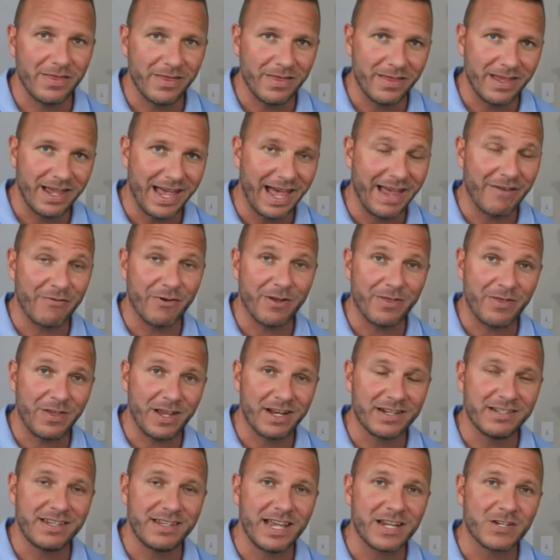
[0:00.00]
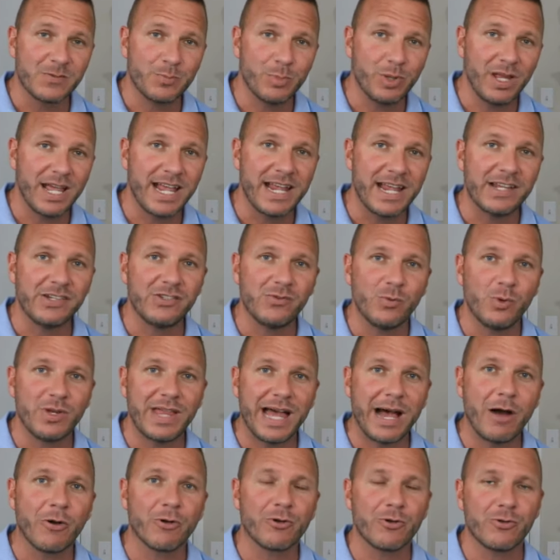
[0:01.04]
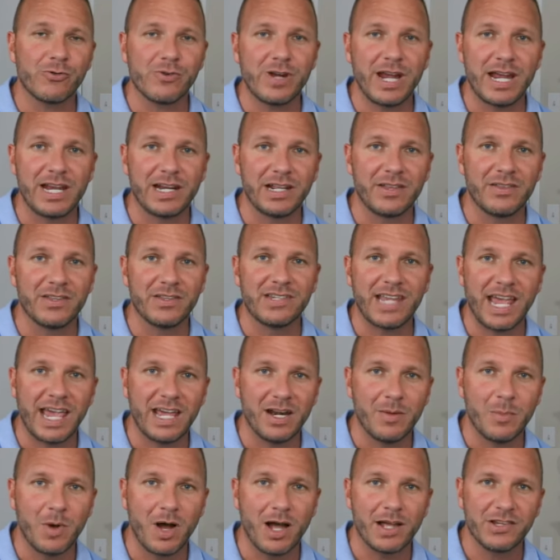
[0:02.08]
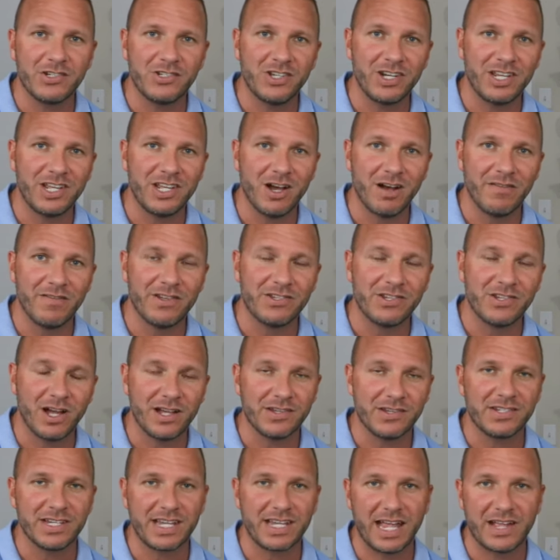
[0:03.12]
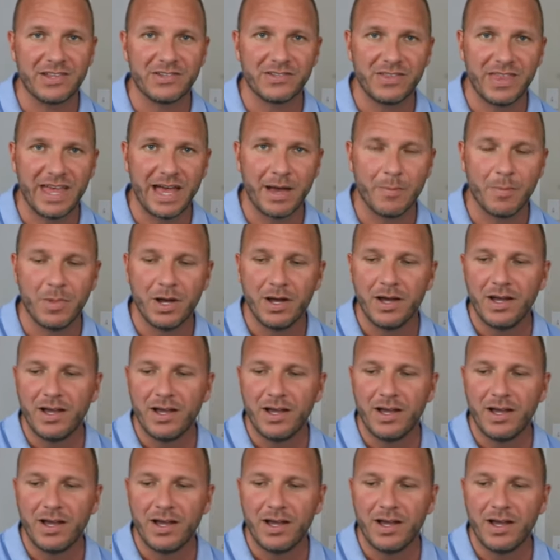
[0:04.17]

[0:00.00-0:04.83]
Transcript: everything takes place without creating this animosity of it's us against them.